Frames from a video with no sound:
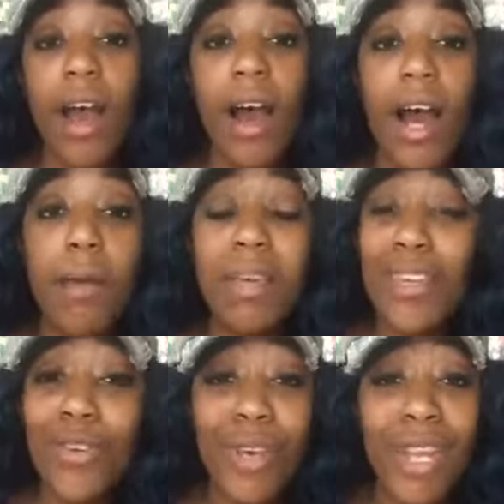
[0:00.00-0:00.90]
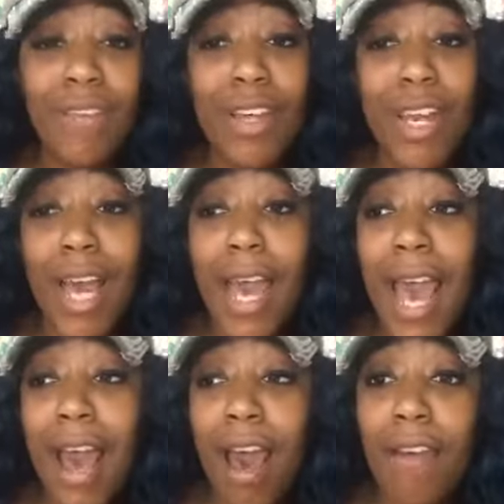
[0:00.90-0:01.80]
Um, you can even
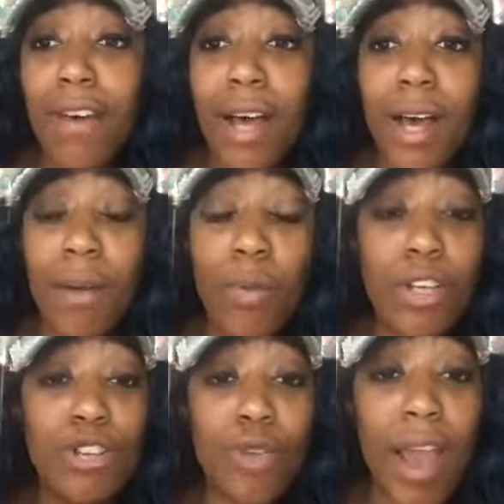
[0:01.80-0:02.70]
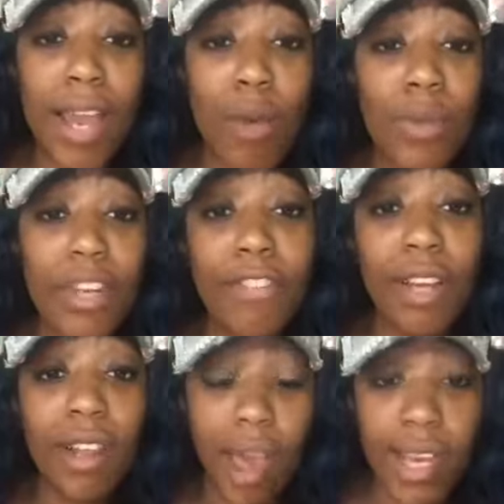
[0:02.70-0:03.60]
have um, where you try out with
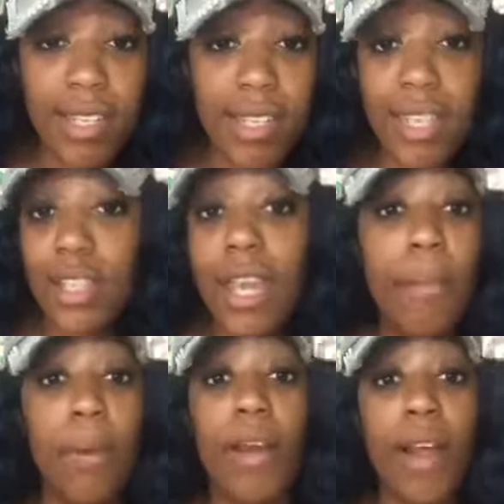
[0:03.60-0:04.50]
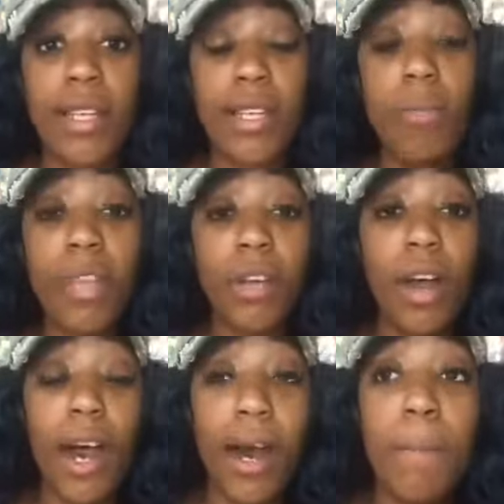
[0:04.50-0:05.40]
different clients to get better at something.
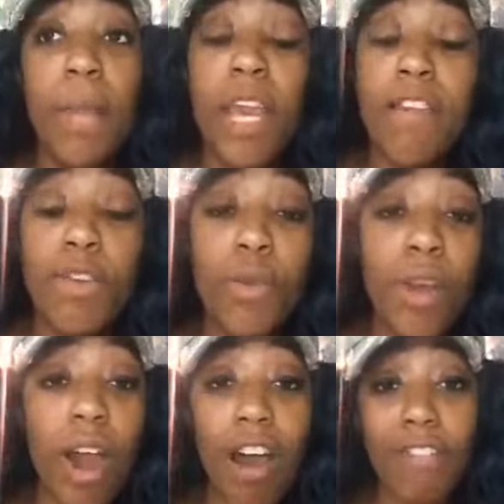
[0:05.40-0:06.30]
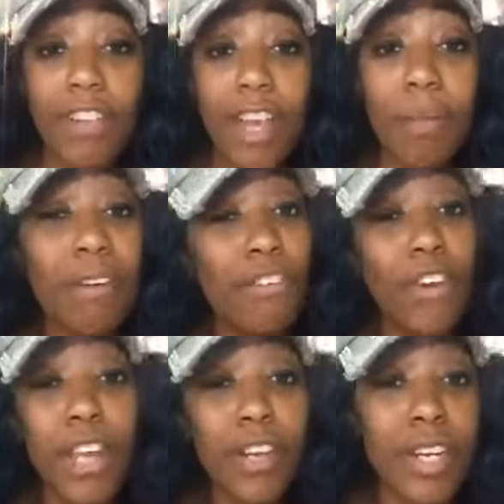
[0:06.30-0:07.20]
Um, if you want to offer them
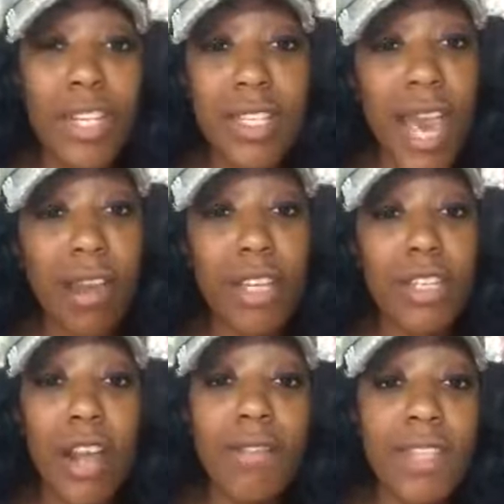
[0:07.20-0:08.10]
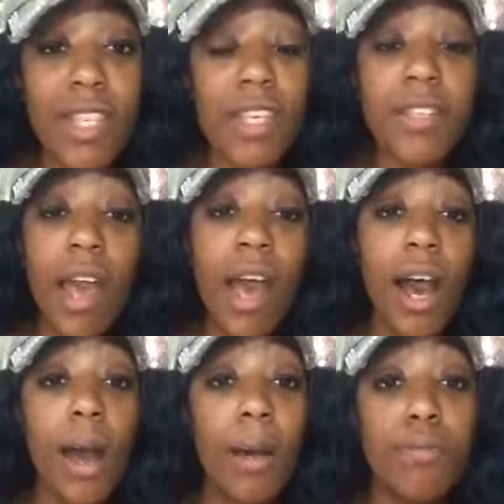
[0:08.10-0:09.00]
free discounted services
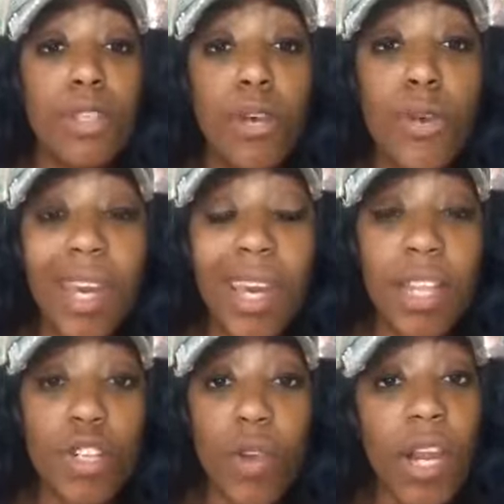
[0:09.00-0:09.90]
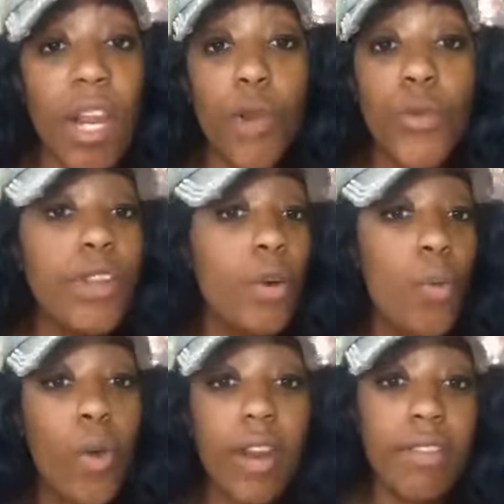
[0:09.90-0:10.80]
um, so you can get the training to
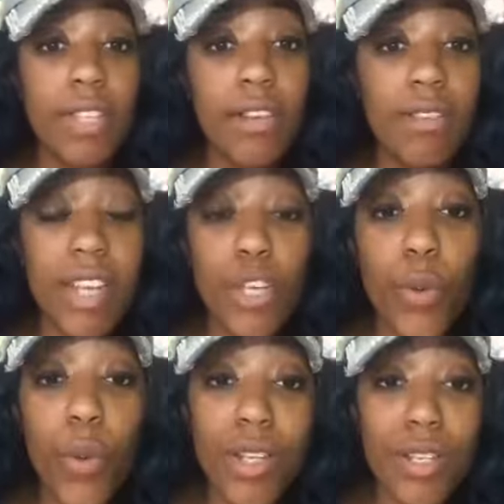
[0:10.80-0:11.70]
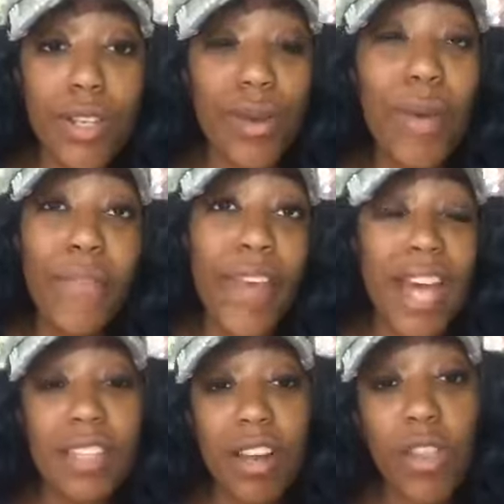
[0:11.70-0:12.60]
whatever skill set you want to do,
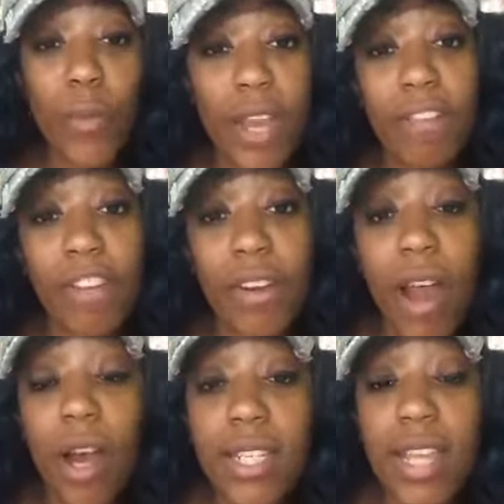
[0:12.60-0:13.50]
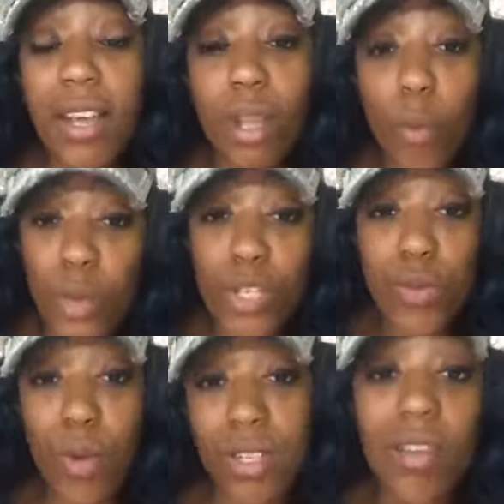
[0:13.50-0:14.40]
that's another way to figure out exactly exactly what
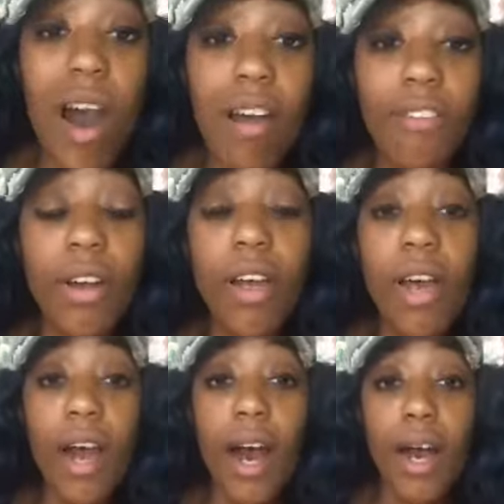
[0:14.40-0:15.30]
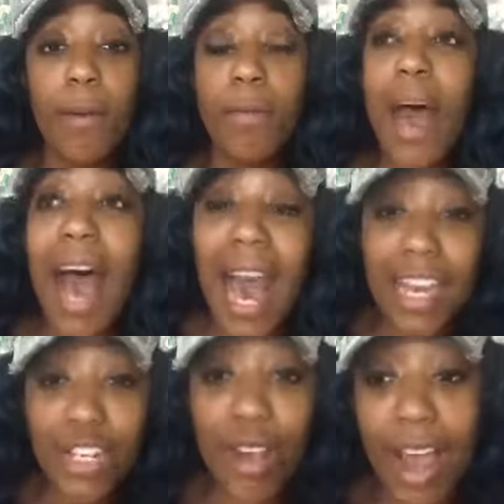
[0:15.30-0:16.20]
you want to offer. Um,
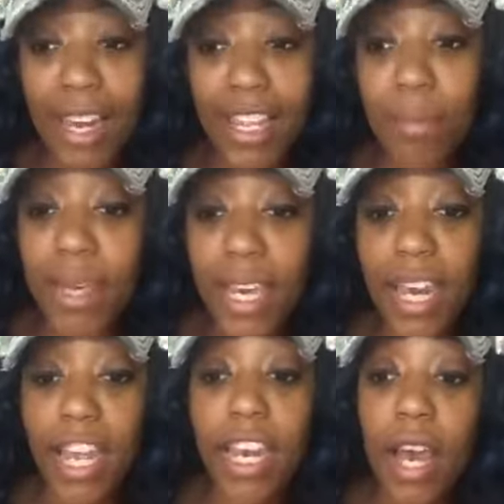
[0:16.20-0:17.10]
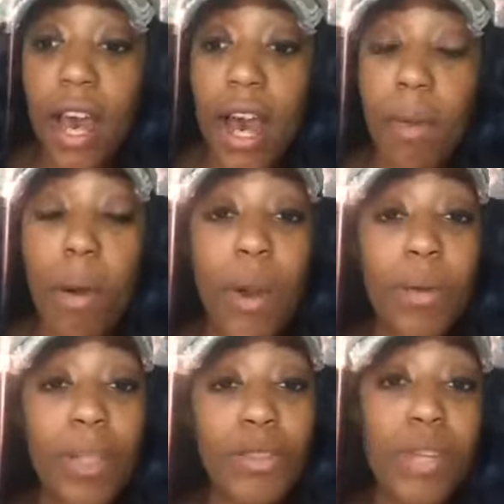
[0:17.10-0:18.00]
I tried in the beginning, um, I
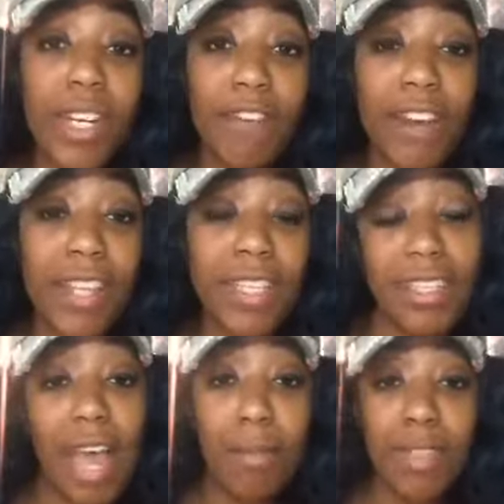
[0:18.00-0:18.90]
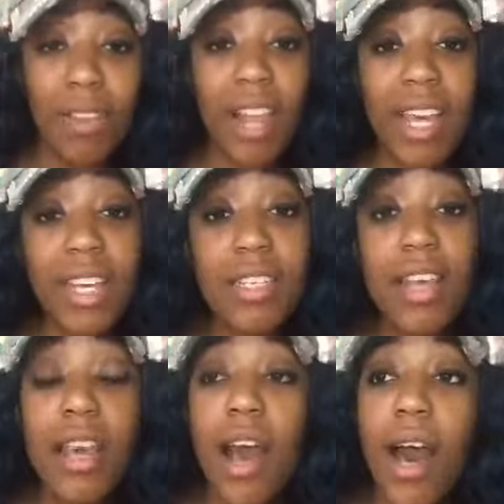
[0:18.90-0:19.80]
work with three different types of
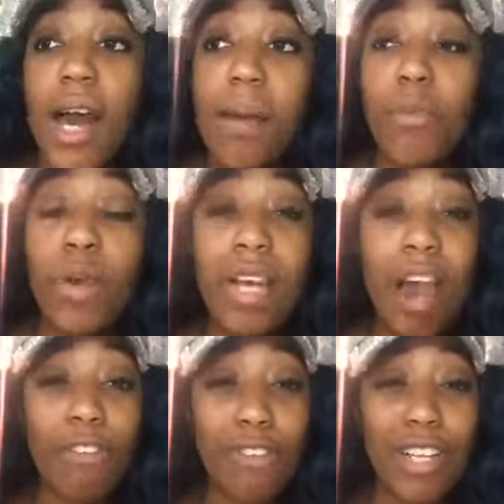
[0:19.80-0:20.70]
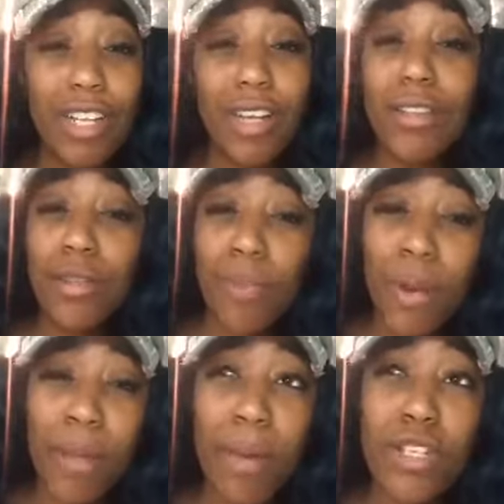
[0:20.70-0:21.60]
clients, um, offering
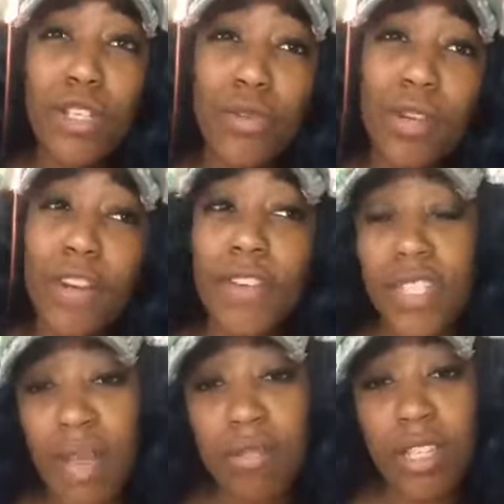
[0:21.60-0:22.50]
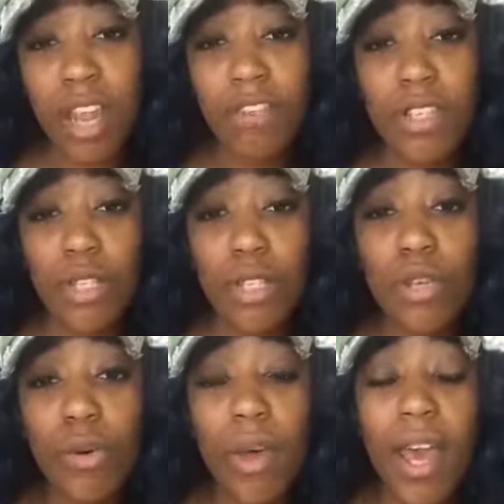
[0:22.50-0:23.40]
pretty much three different types of services
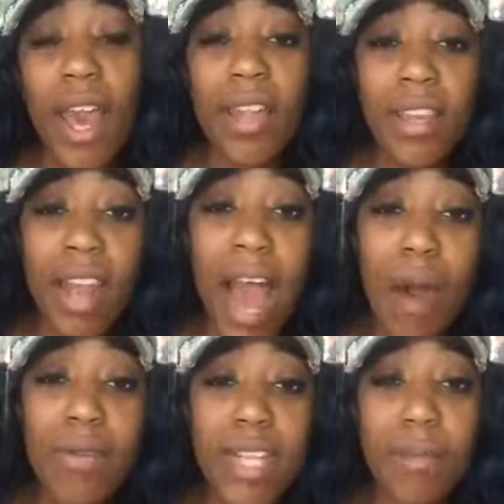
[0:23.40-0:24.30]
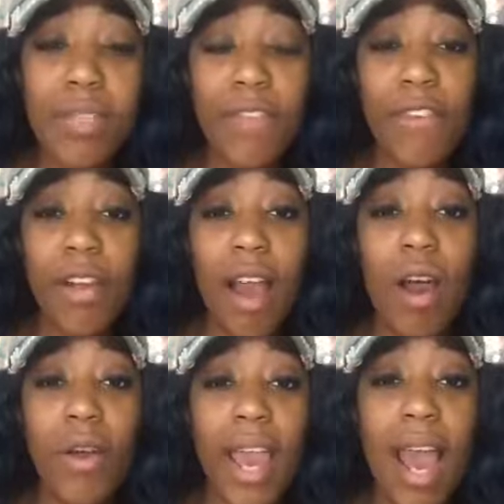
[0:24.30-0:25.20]
too. And then I was able to figure
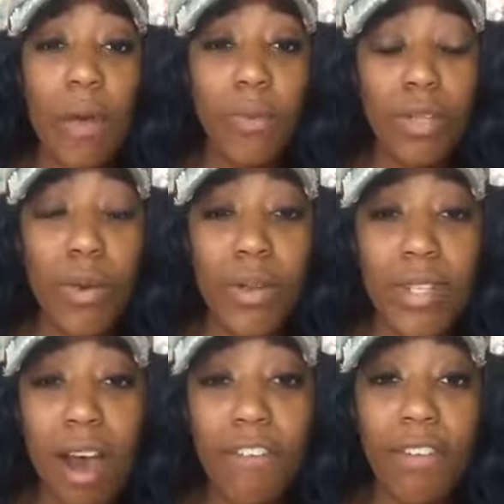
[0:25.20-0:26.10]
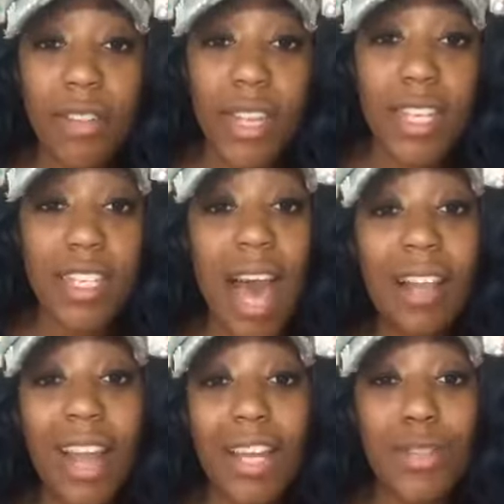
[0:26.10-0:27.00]
out, okay, I really want to offer this. I
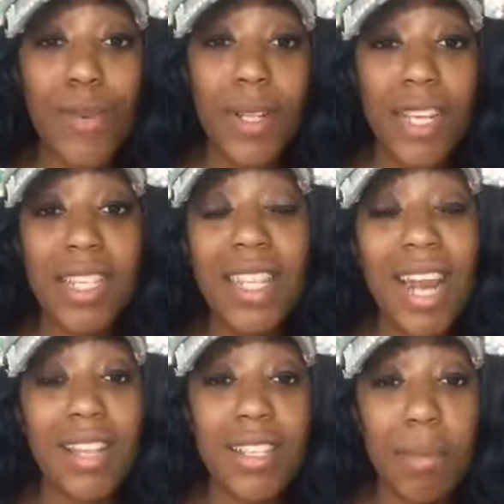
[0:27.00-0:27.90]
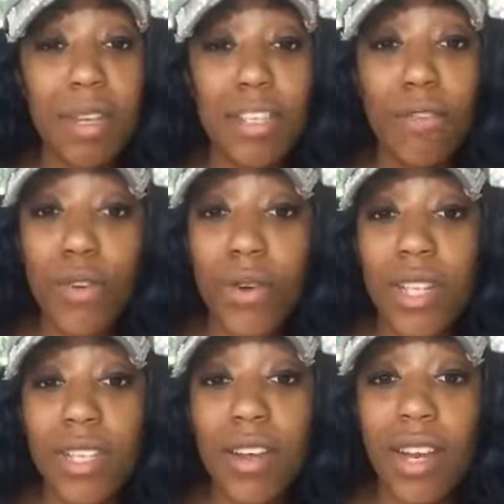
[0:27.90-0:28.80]
like doing this and I can see myself doing
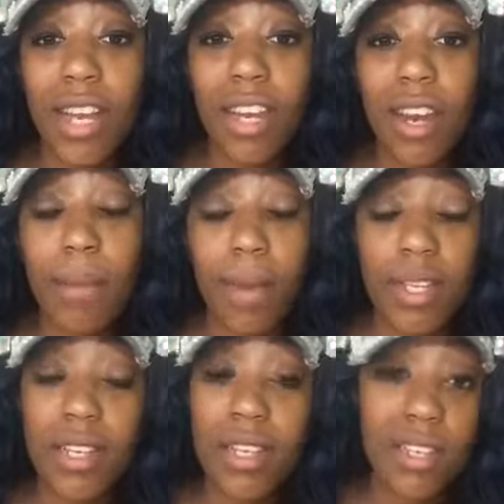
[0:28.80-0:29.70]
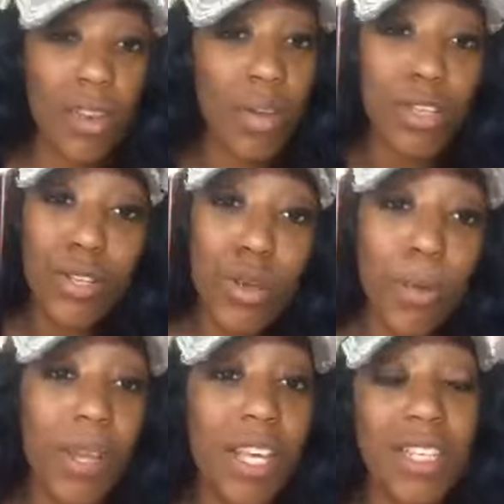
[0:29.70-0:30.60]
this on a day to day basis. So it's
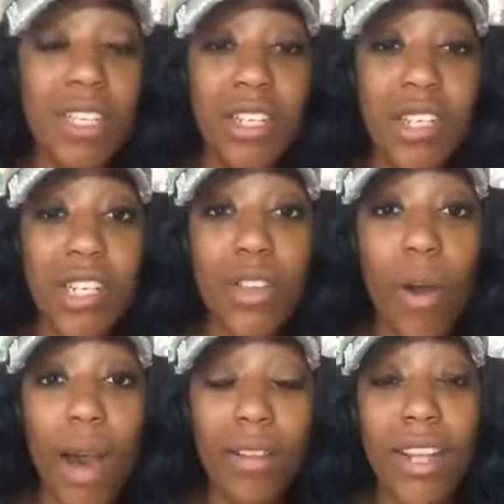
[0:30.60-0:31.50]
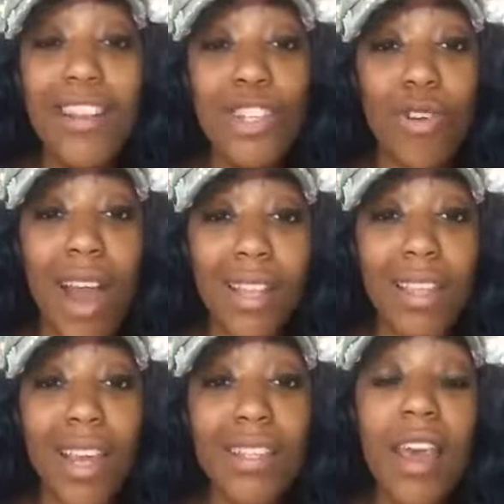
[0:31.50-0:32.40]
super easy to just go out there and try
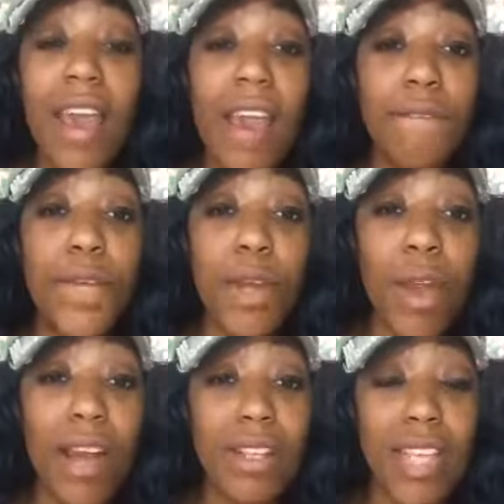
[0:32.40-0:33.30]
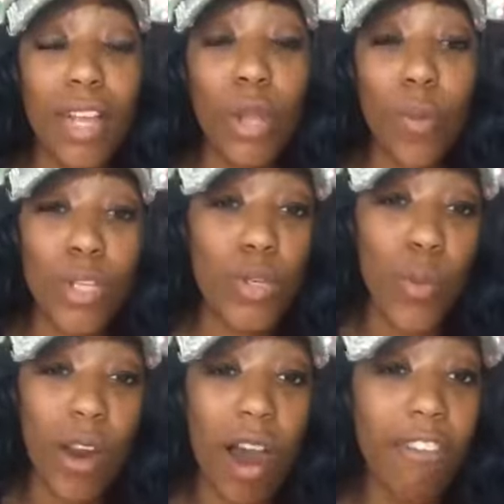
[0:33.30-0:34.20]
things and figure out exactly what you
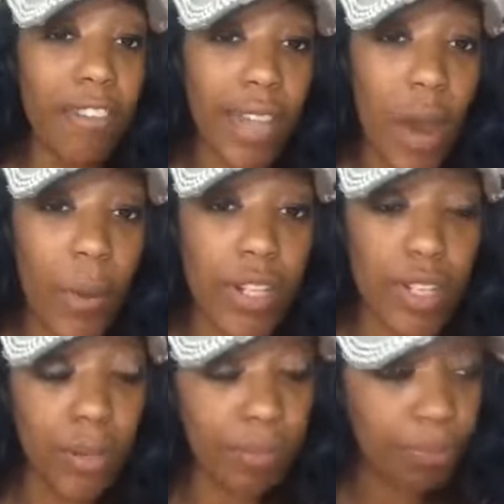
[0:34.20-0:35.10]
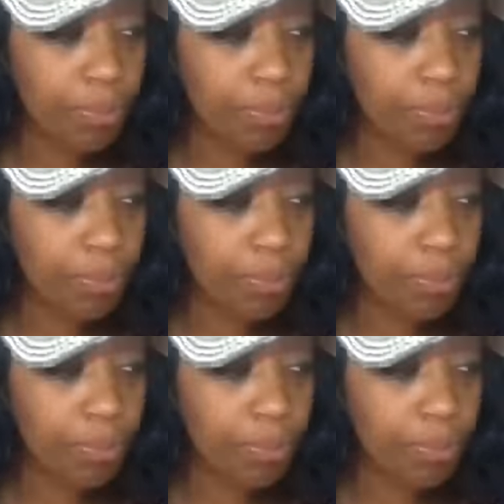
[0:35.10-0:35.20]
want to offer that way too.